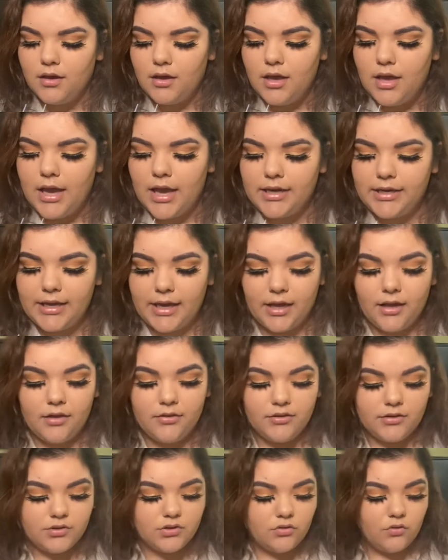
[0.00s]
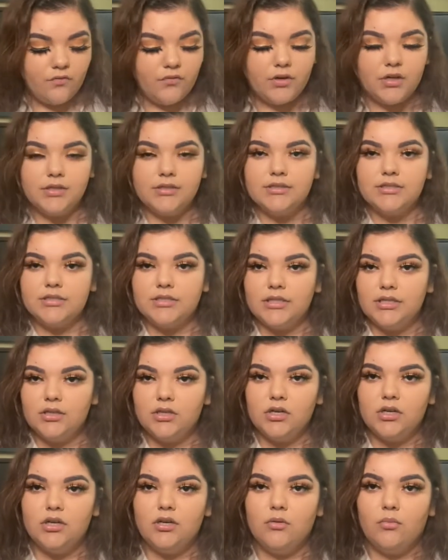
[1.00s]
And yeah, and then so for
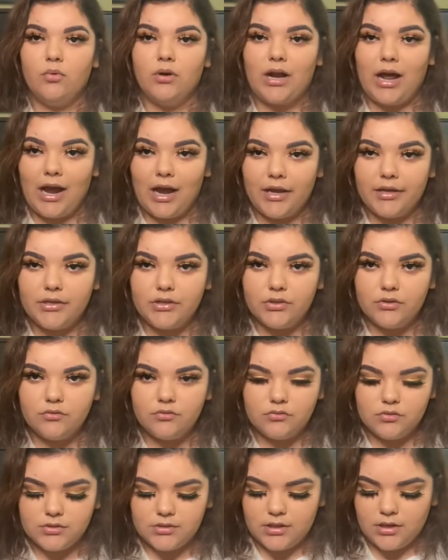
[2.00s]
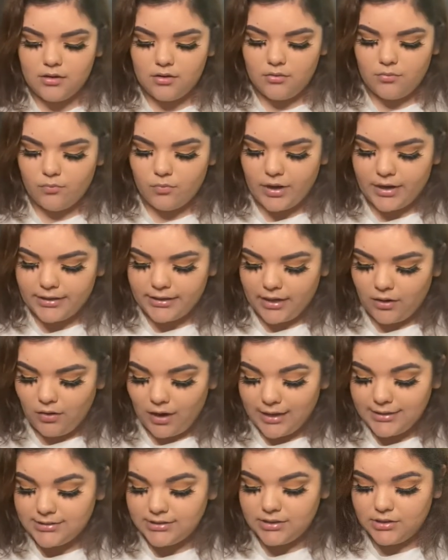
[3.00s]
concealer, what I use right now,
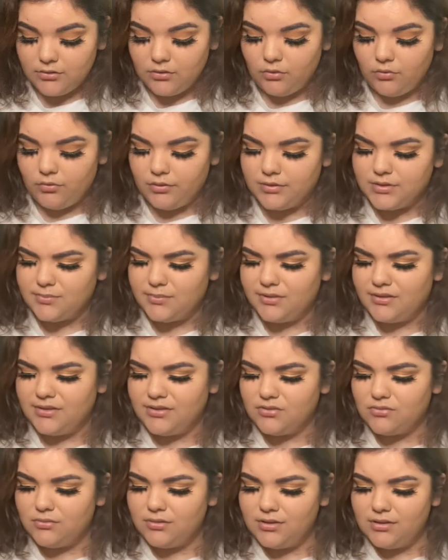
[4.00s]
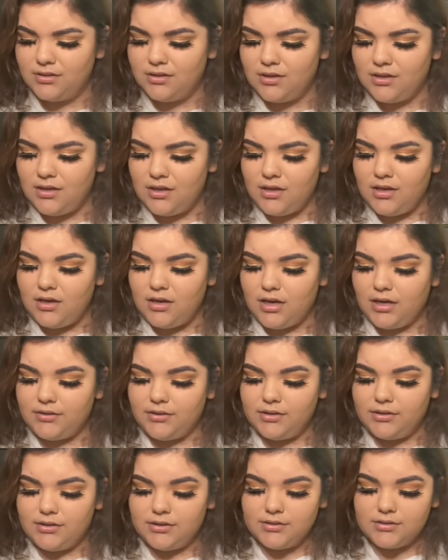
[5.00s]
I didn't know this, but this one, I
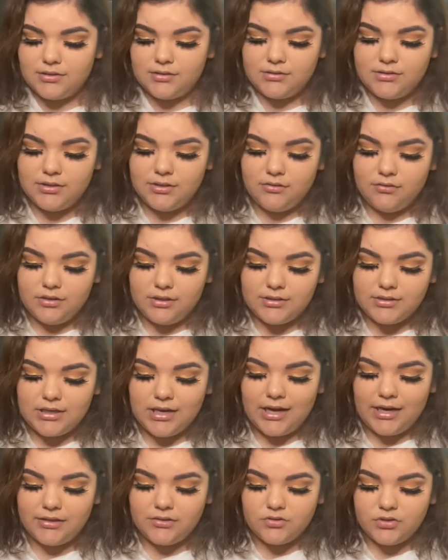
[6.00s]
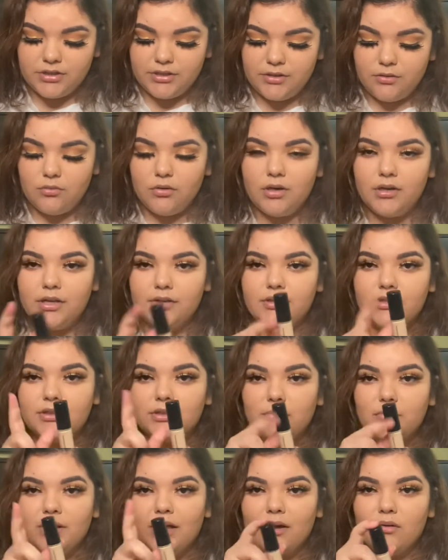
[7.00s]
think this concealer is a hydrating one. I think
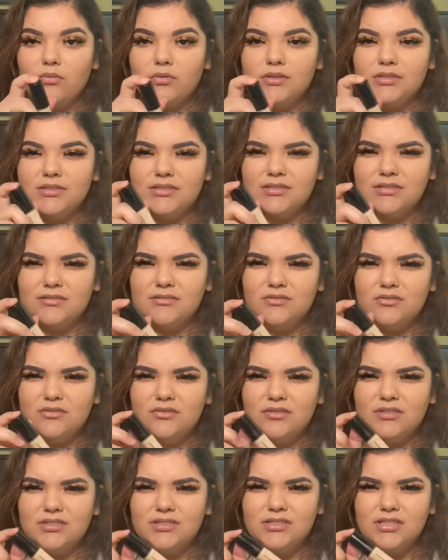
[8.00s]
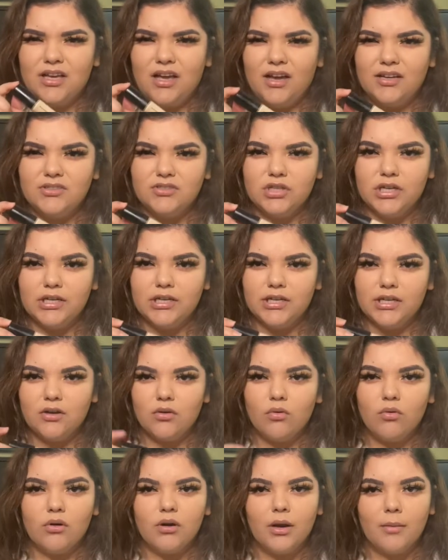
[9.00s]
the black one is hydrating,
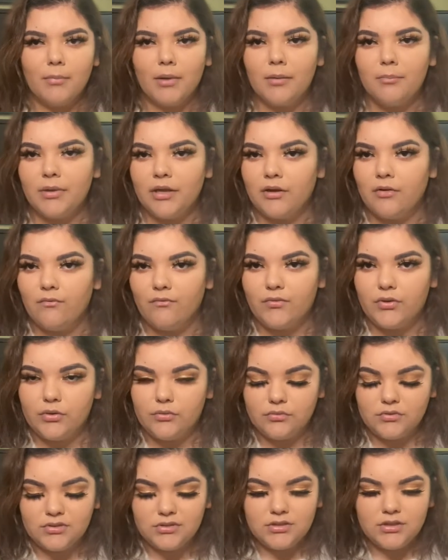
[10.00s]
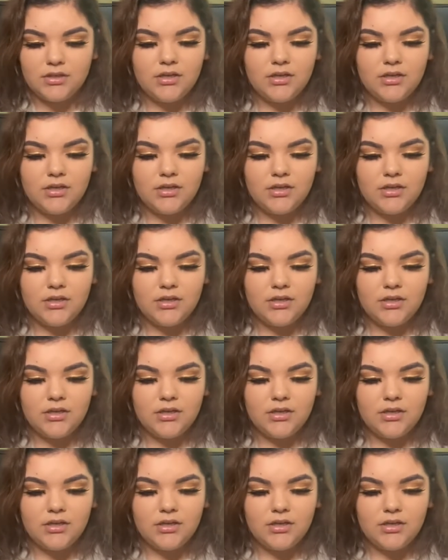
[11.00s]
or I might be confused.